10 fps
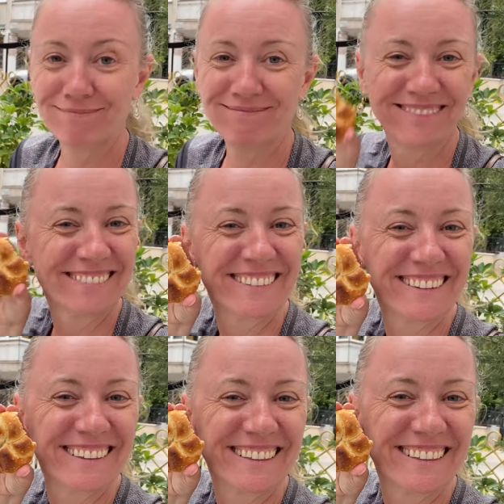what's up with your
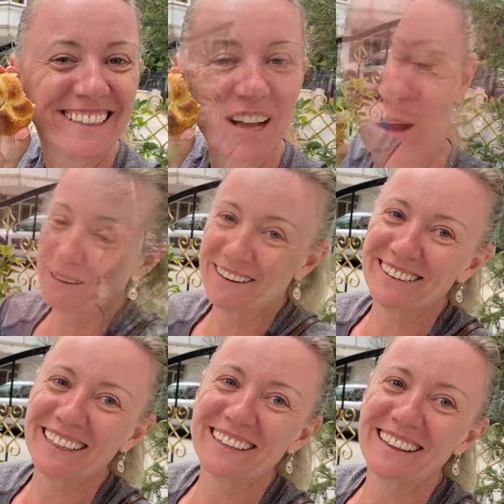silverware?
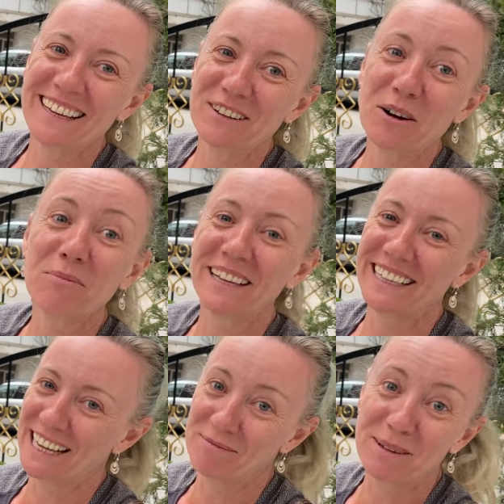Apparently they know me and
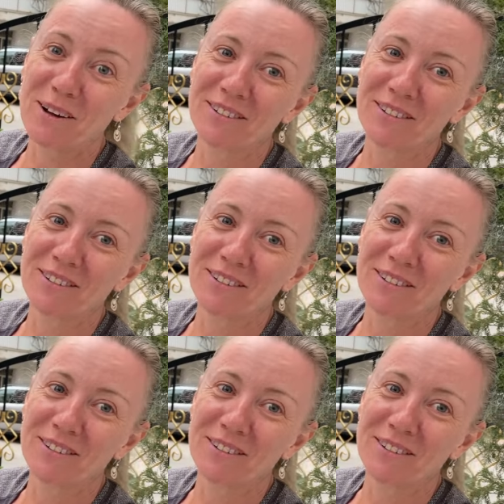gave me all